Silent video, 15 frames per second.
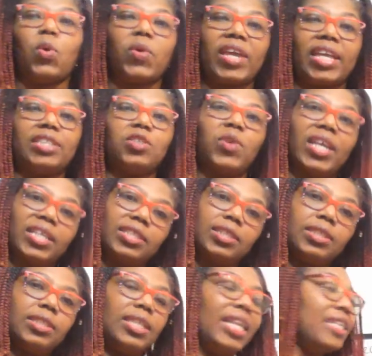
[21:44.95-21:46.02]
Okay, so
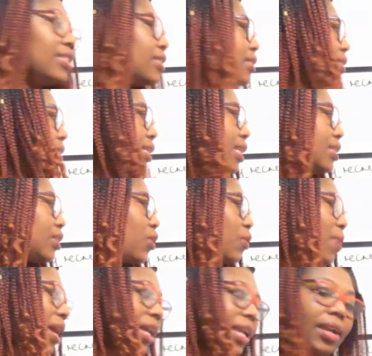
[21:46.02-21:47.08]
let's go
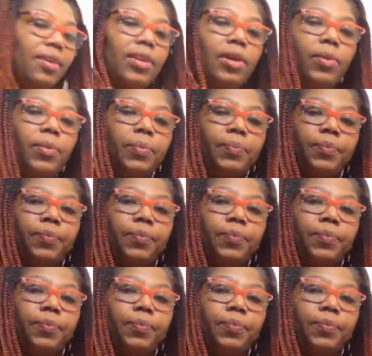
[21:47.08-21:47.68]
back here now.